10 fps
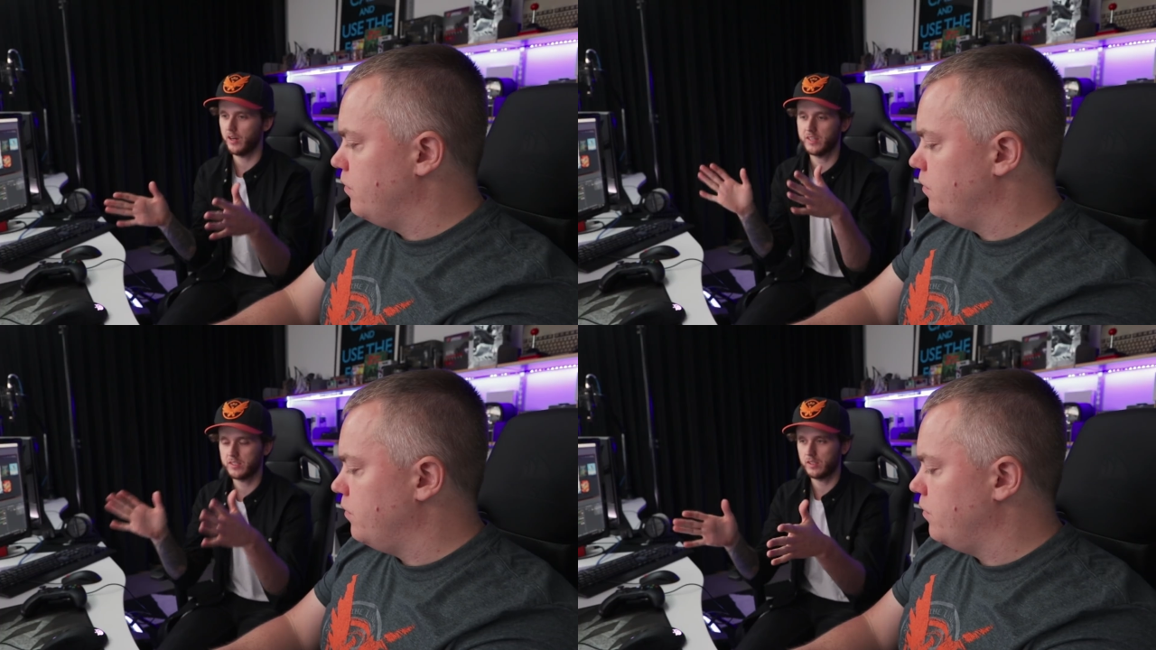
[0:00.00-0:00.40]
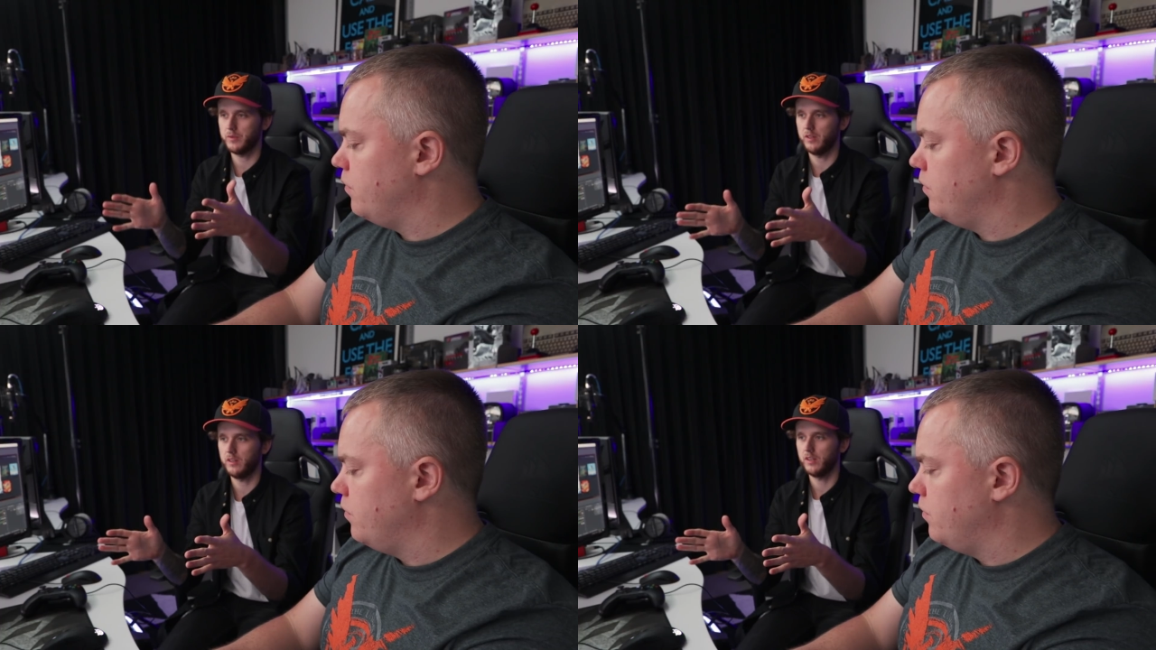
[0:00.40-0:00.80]
Speaker 1: I set up
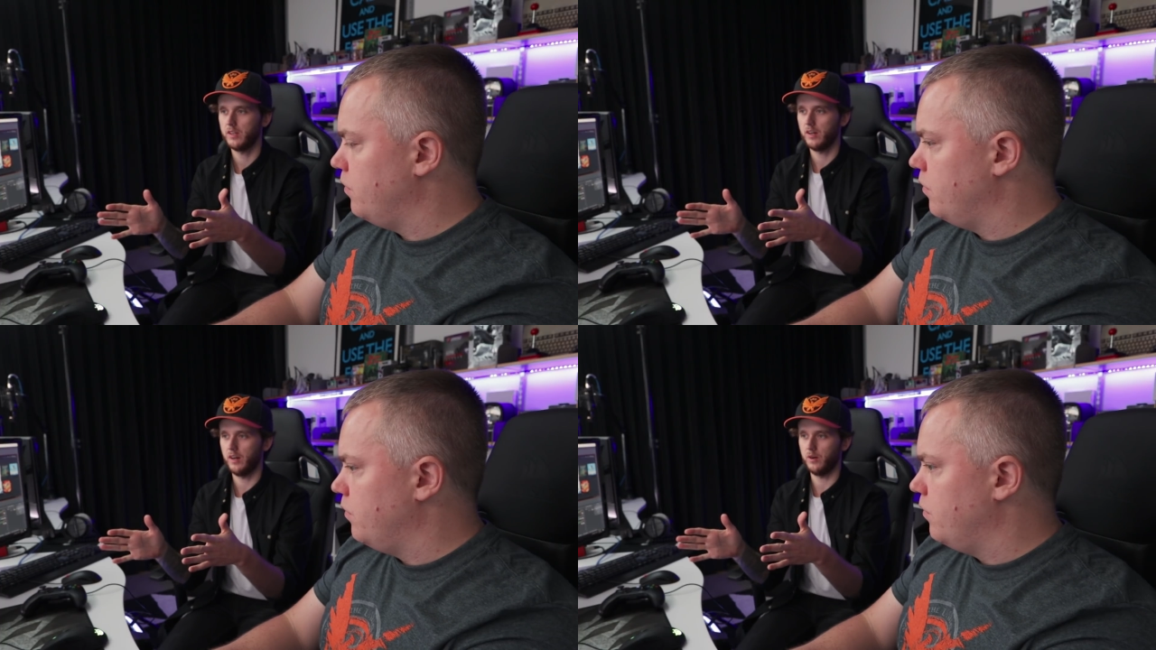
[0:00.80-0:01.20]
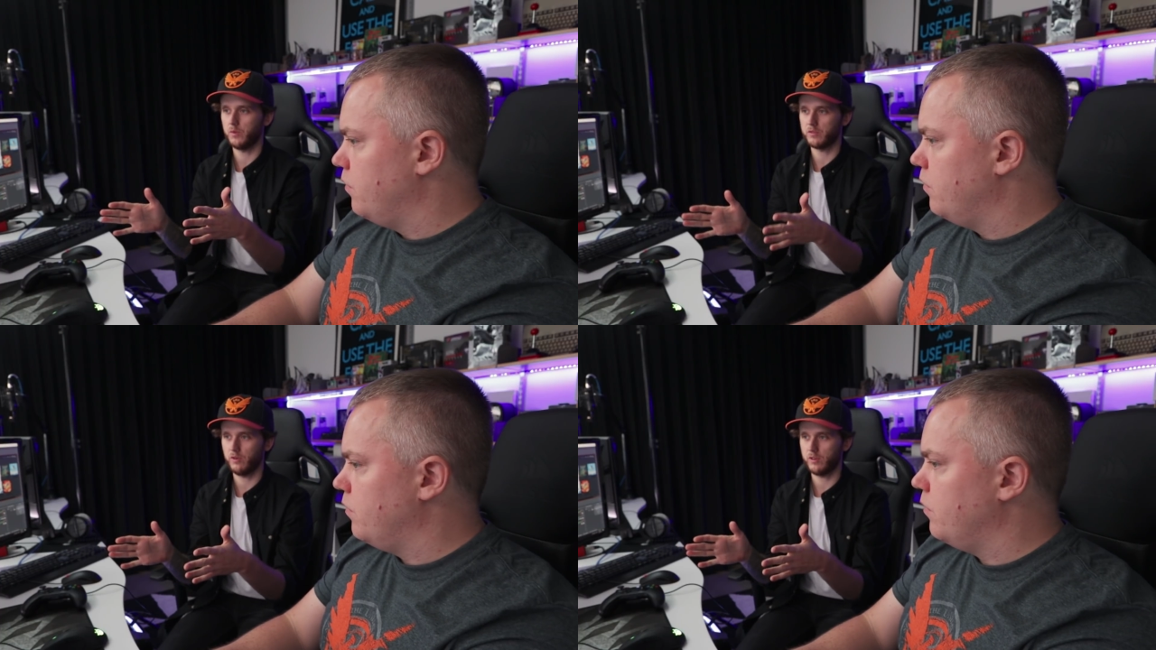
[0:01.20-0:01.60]
a, a
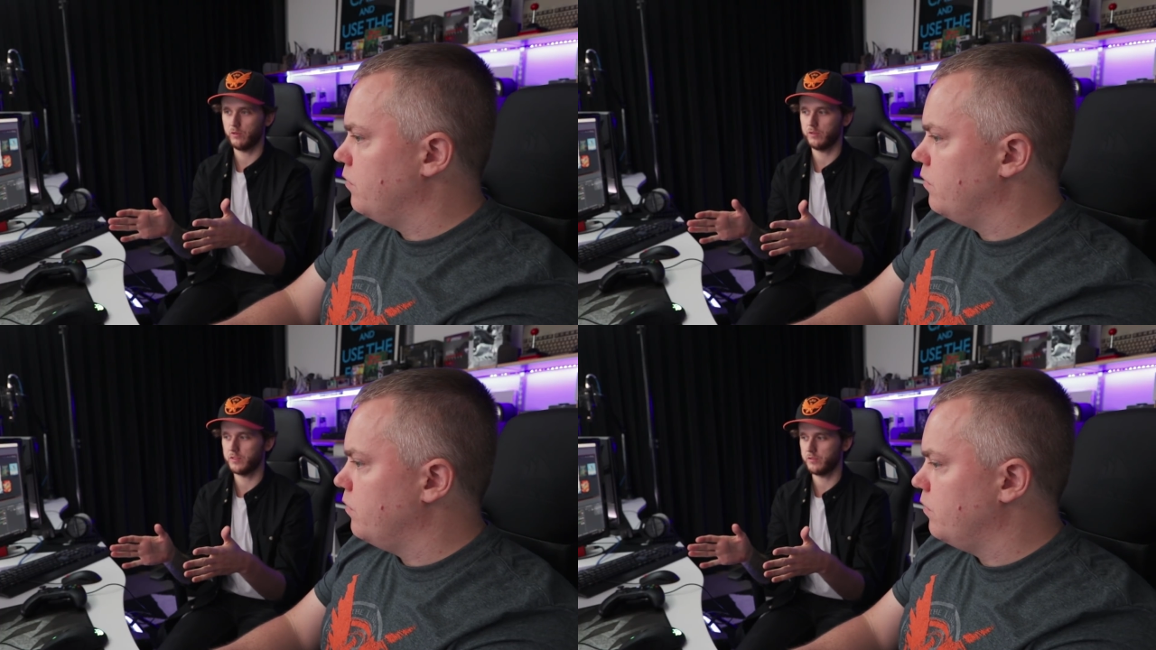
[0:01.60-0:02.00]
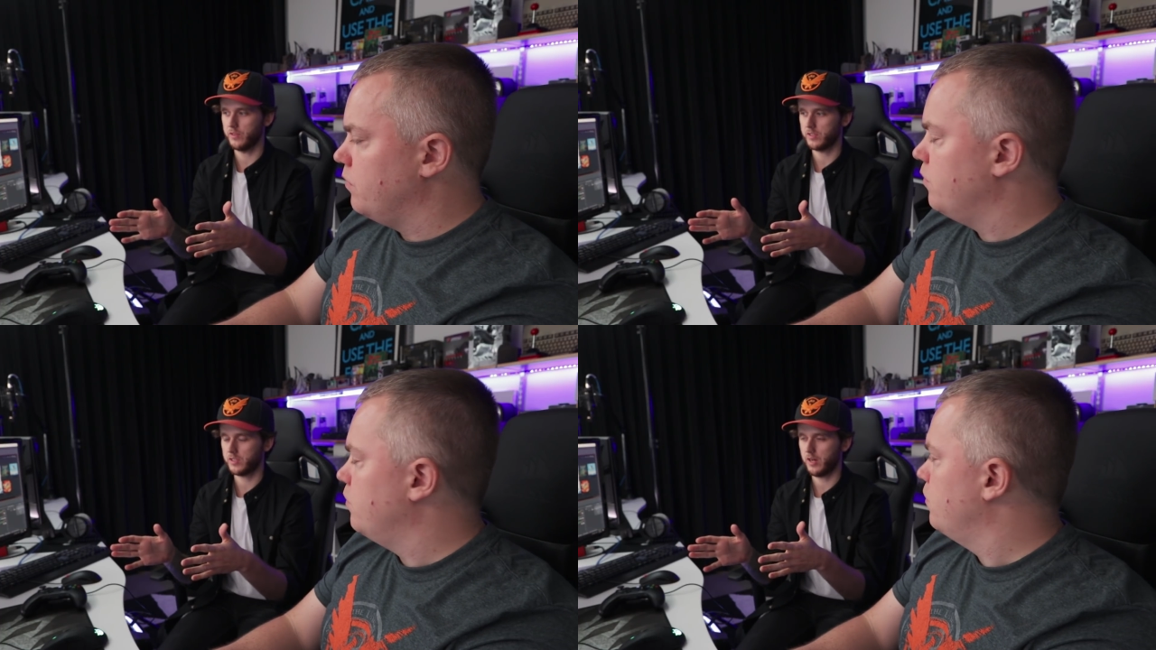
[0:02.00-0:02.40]
144 for the
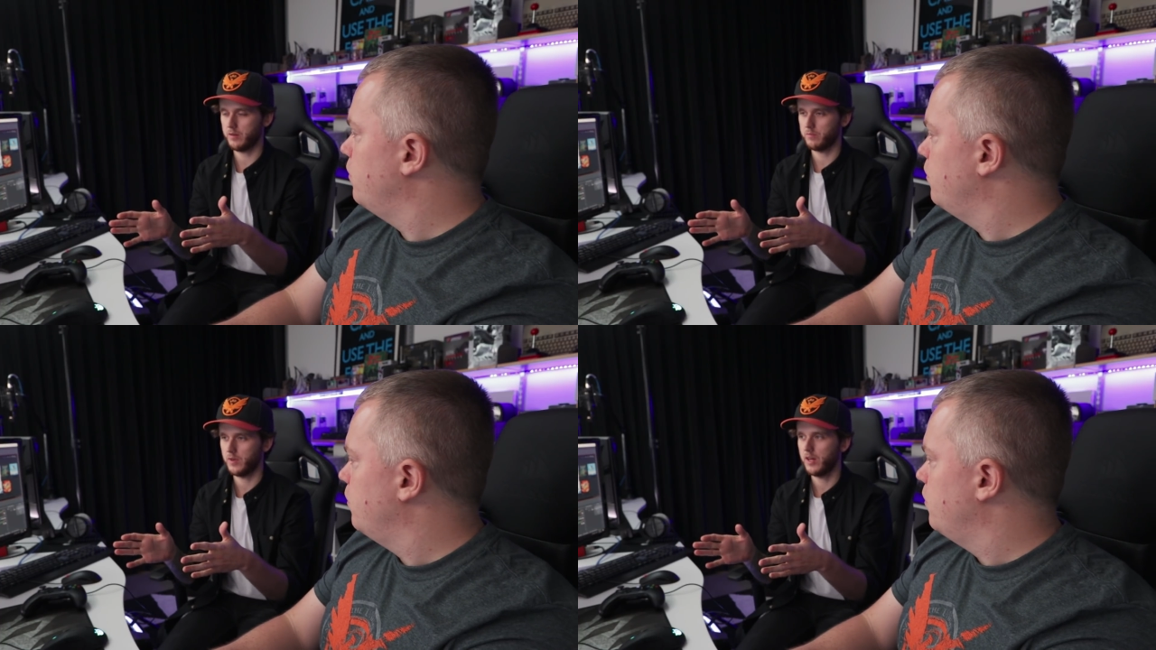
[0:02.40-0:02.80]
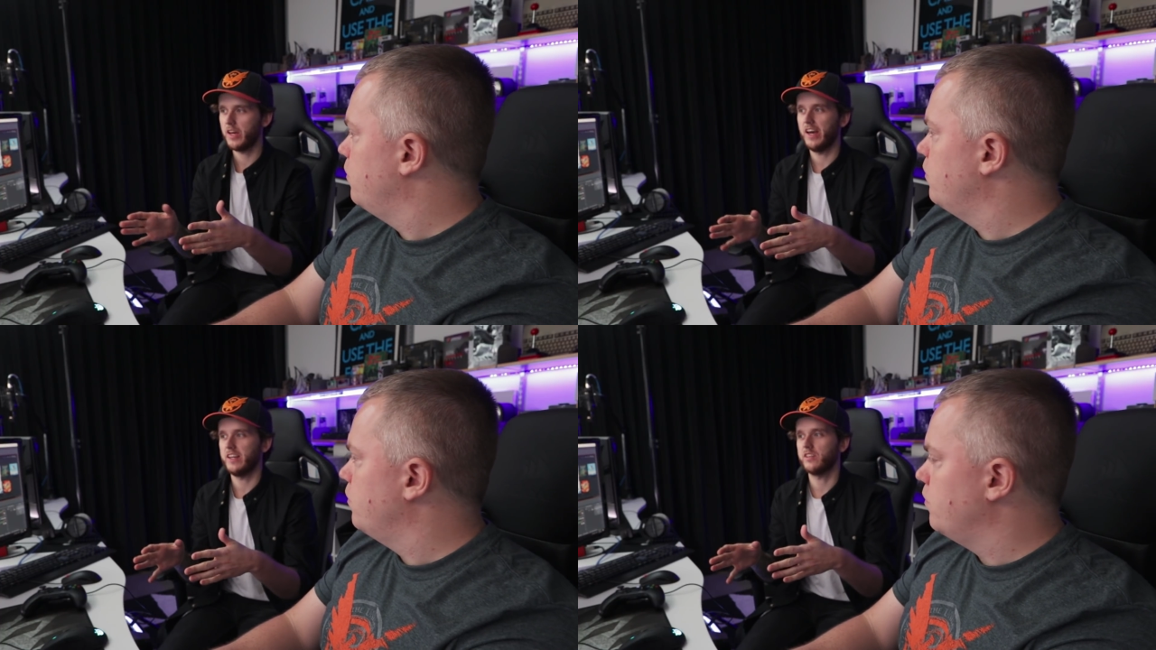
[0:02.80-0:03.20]
first time
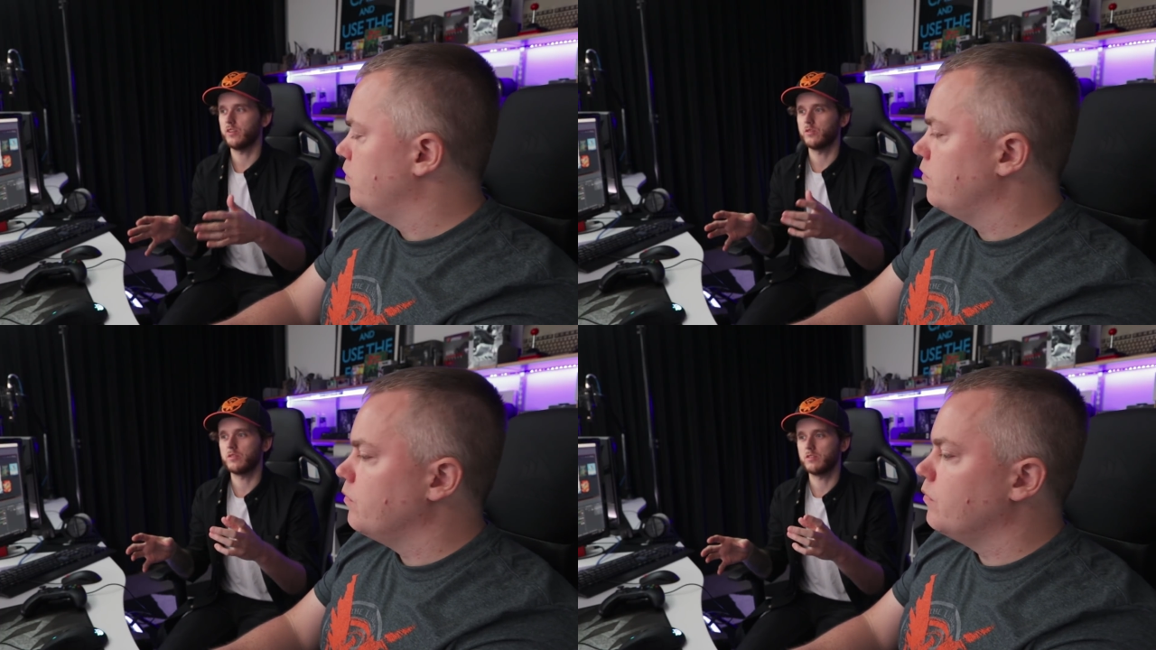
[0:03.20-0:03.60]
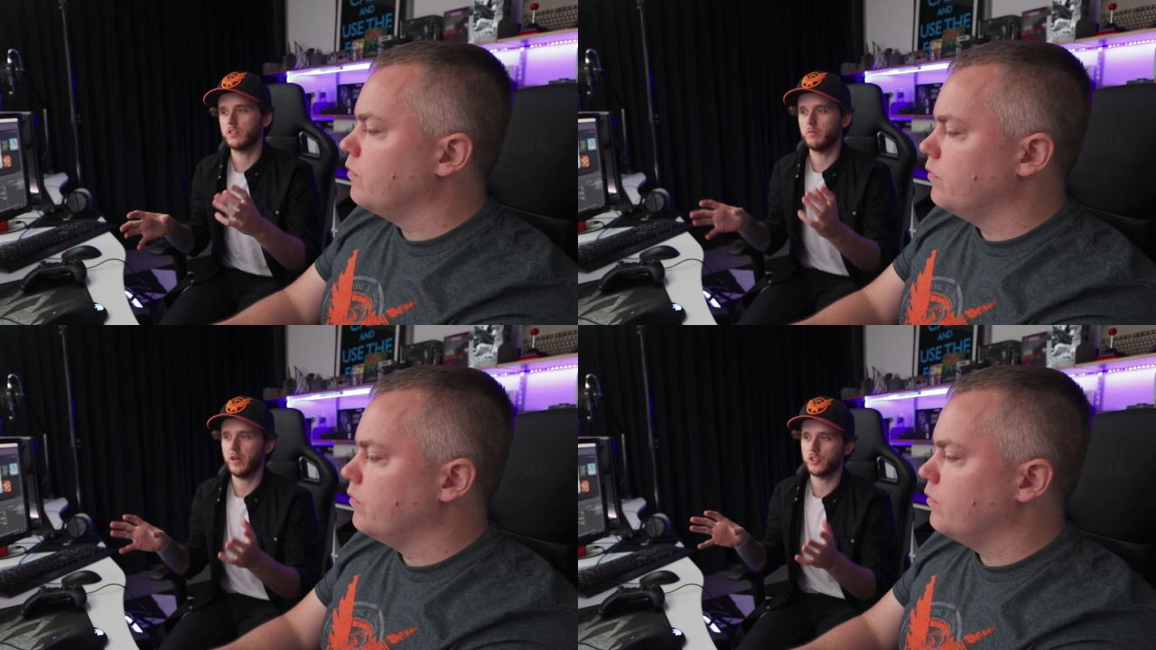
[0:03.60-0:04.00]
and you know,
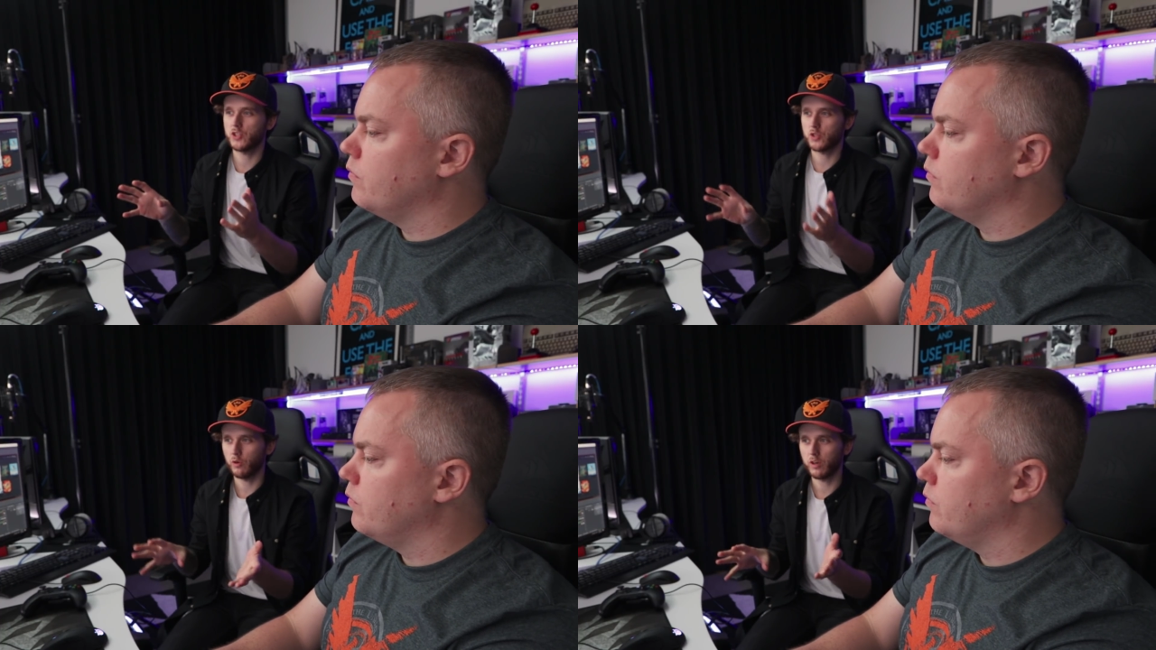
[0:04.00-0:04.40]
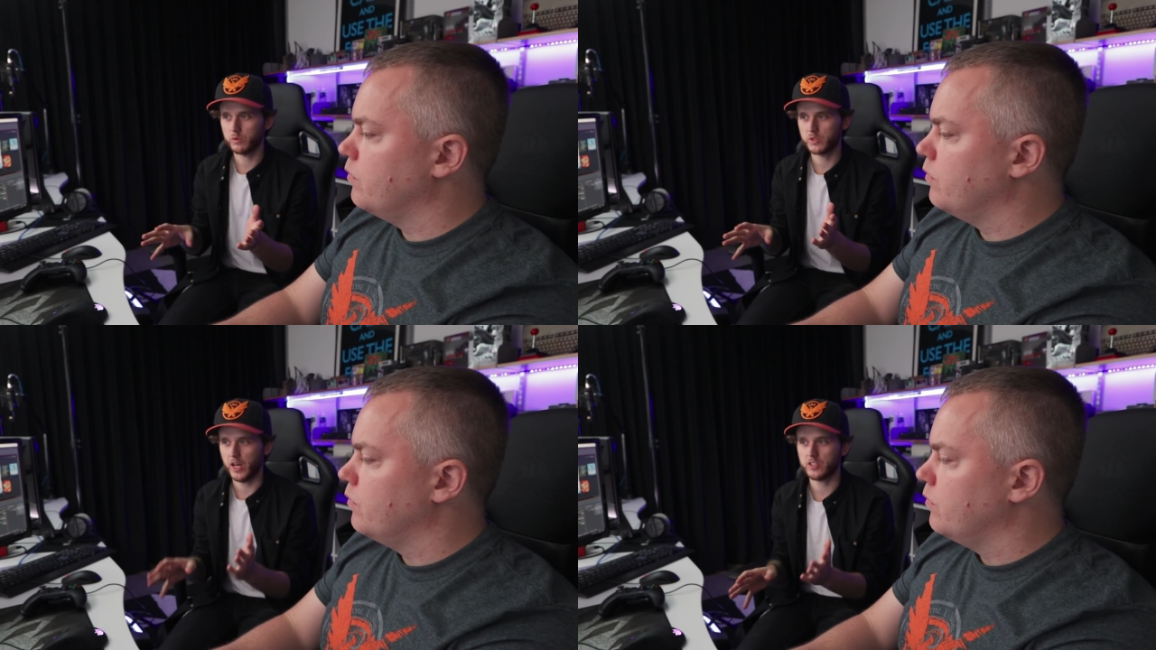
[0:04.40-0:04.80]
to make sure it
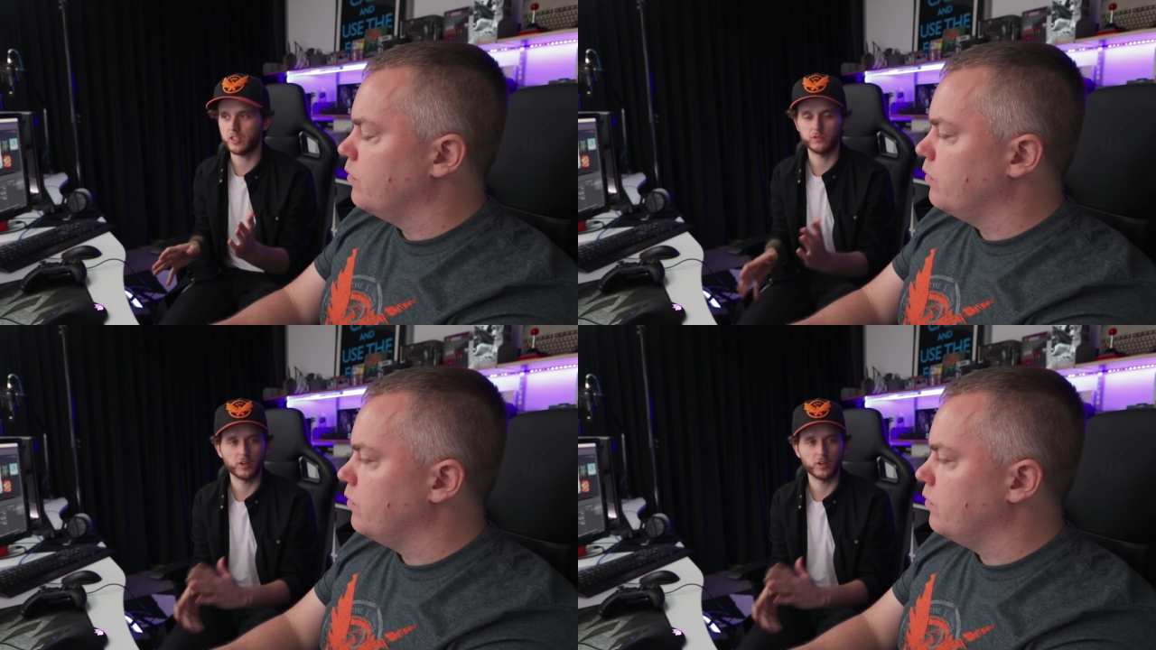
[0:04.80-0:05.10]
was actually